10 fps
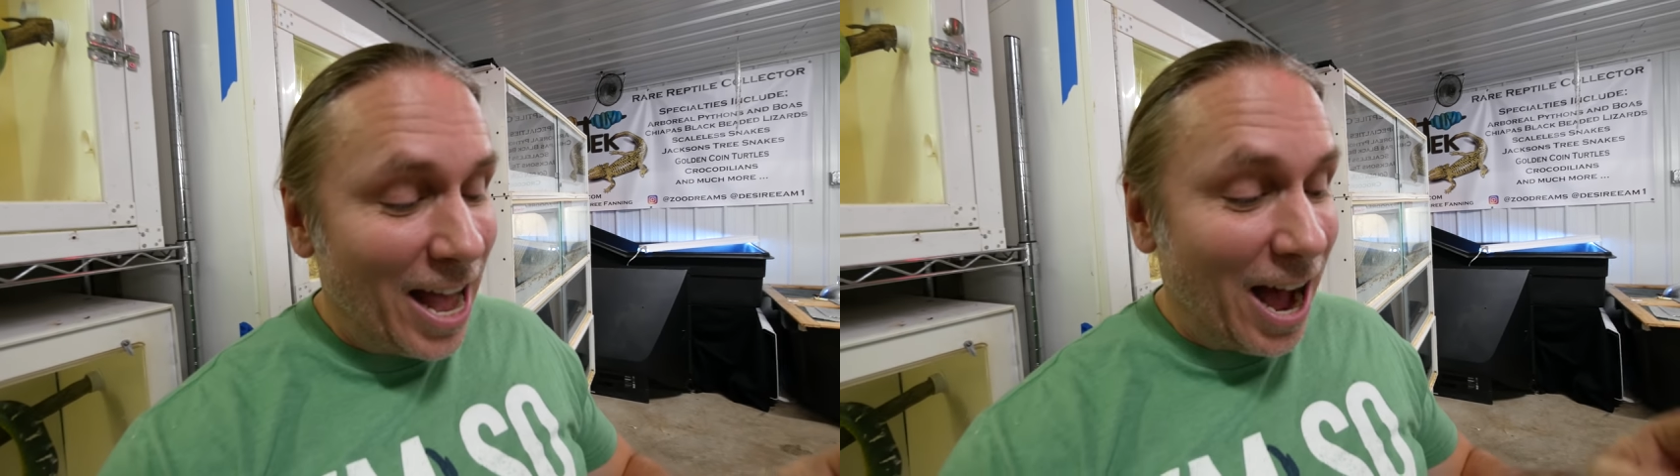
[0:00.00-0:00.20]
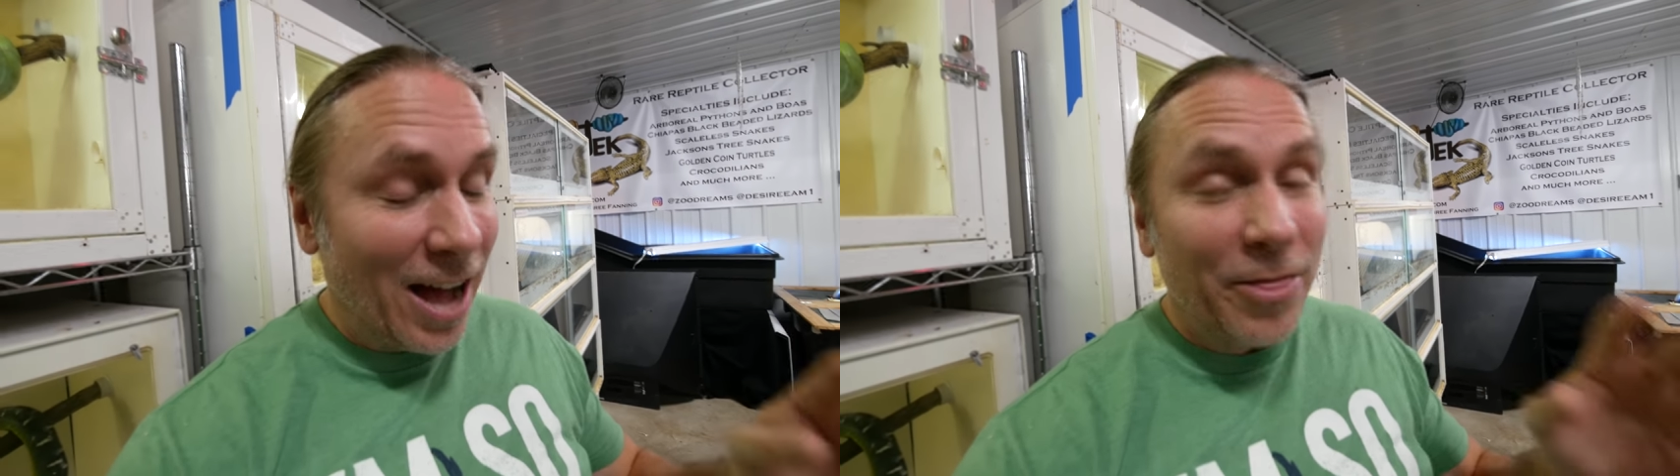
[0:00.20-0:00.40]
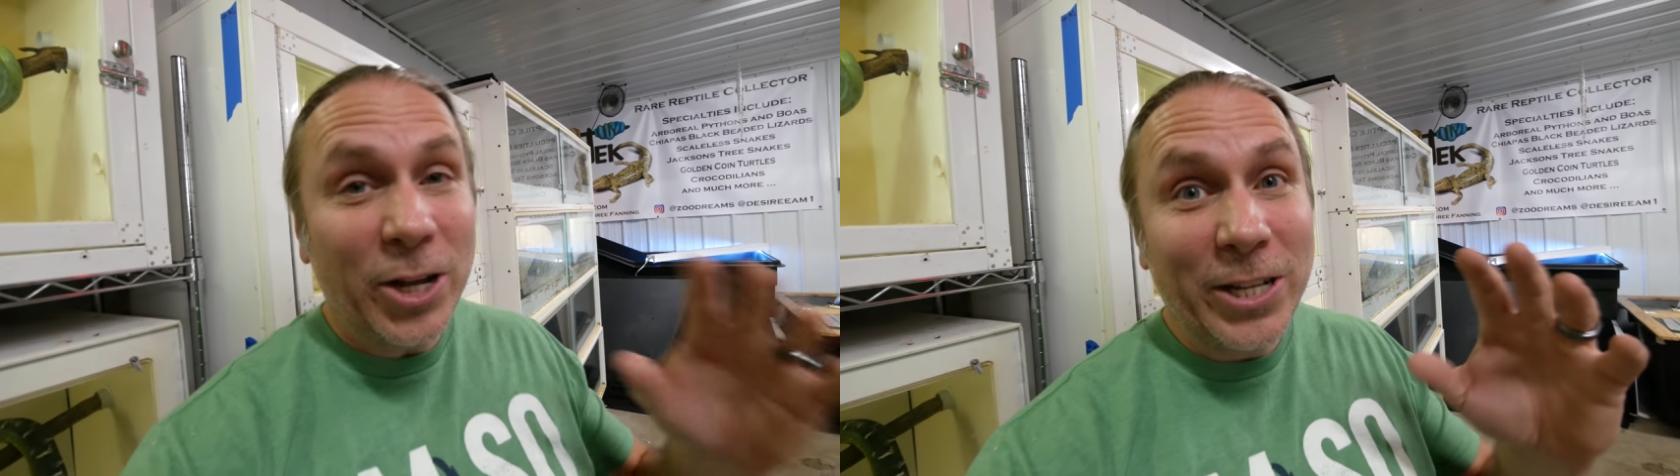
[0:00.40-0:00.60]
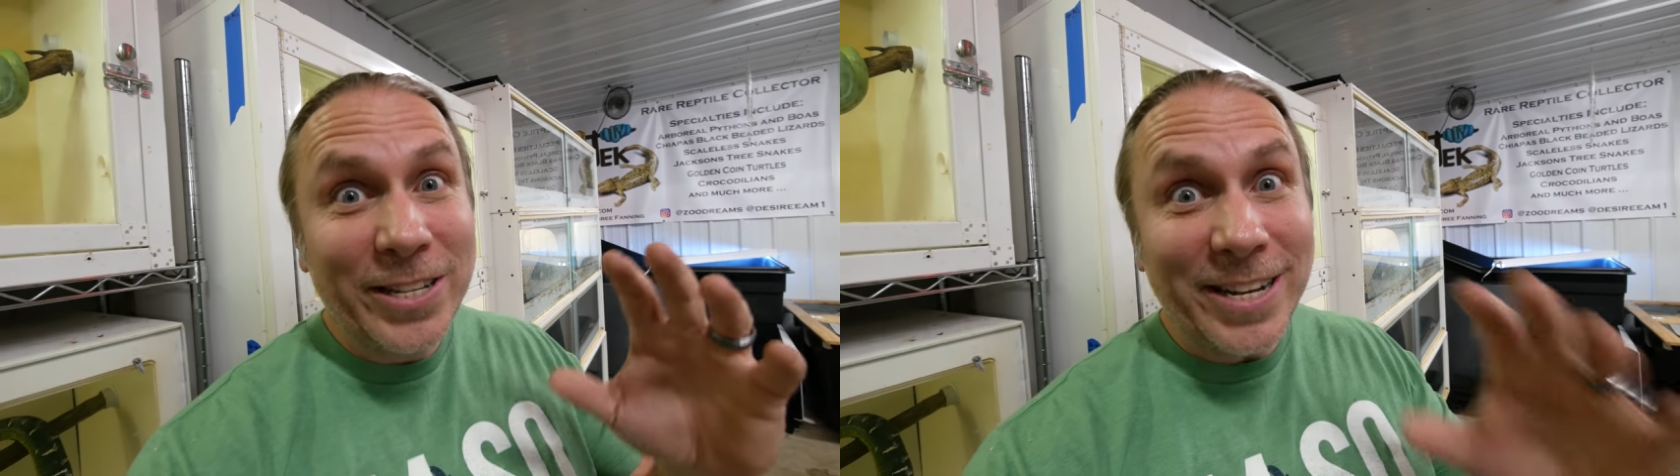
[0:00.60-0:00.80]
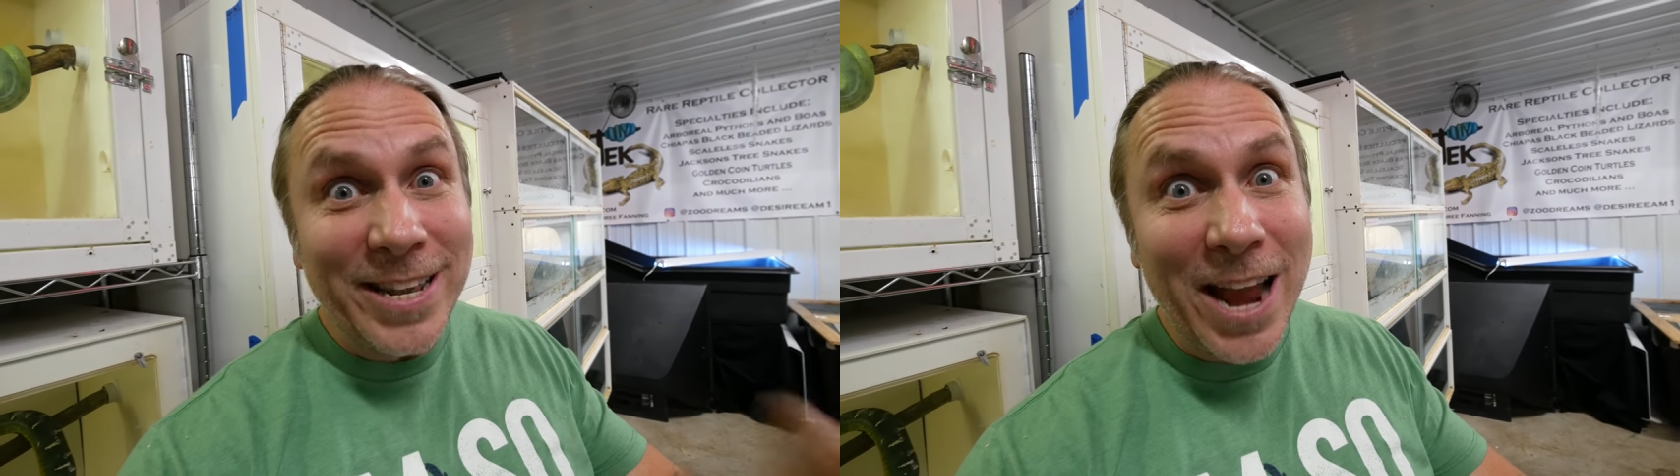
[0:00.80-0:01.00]
Uh, the
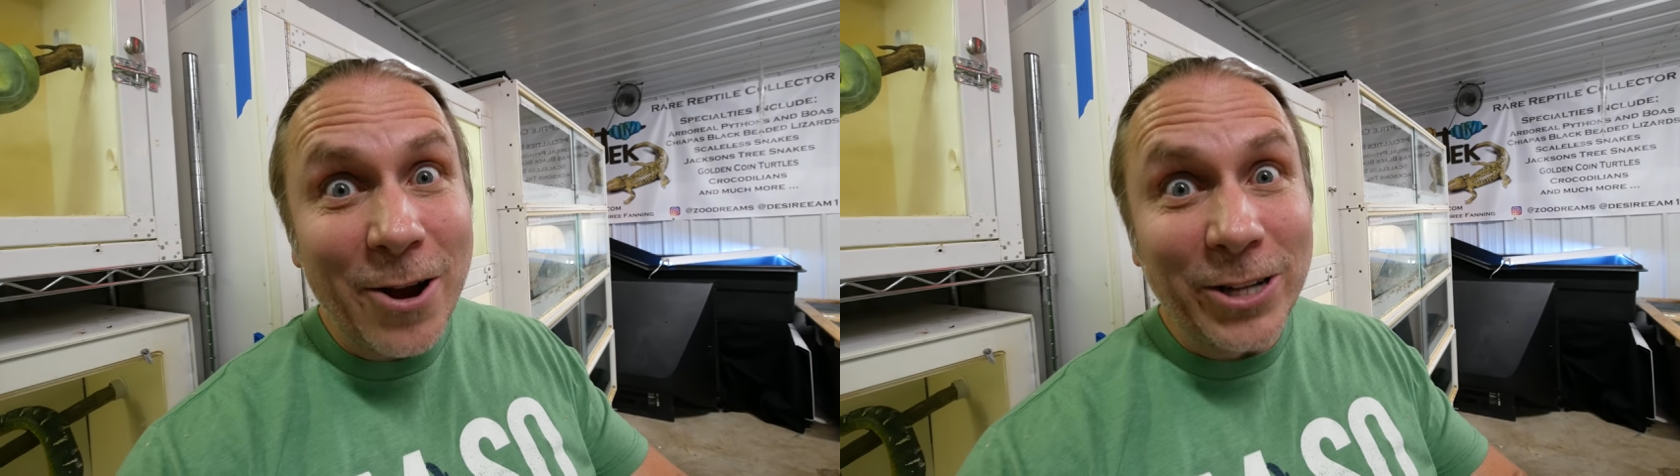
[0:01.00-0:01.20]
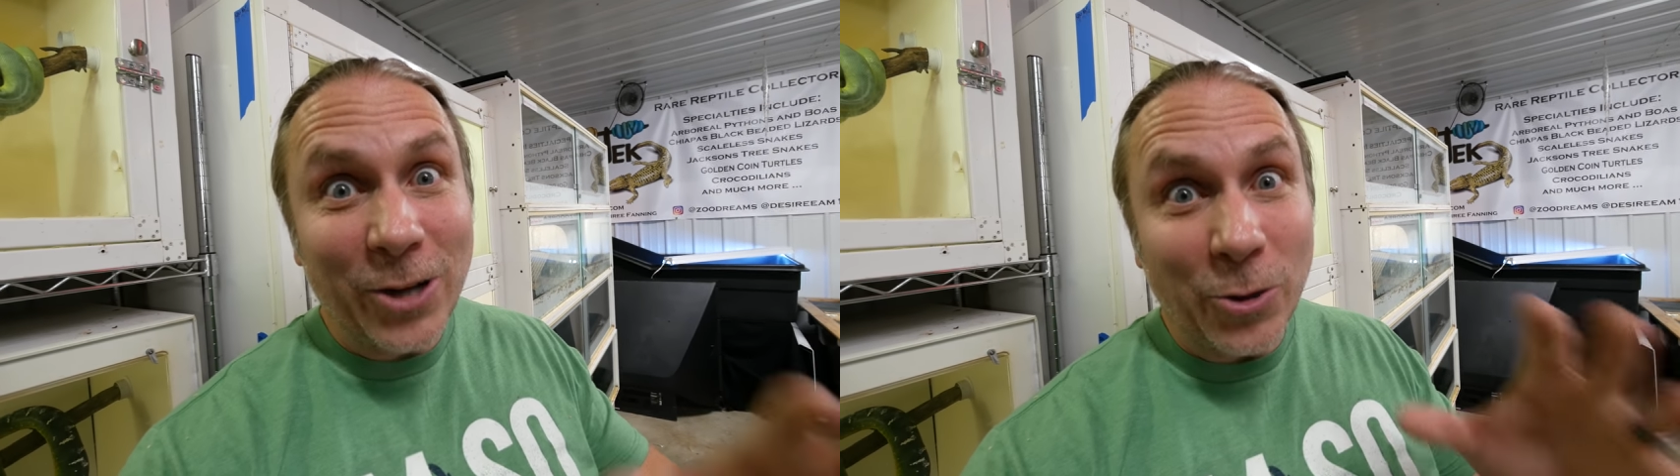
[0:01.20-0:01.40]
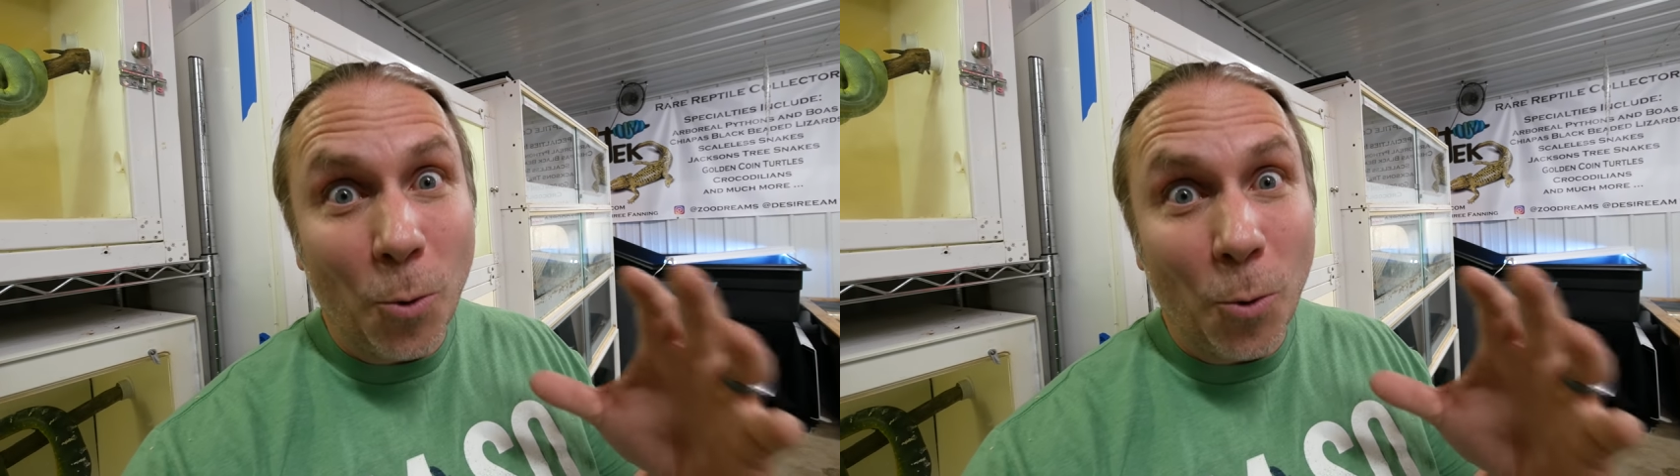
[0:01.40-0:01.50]
canaries are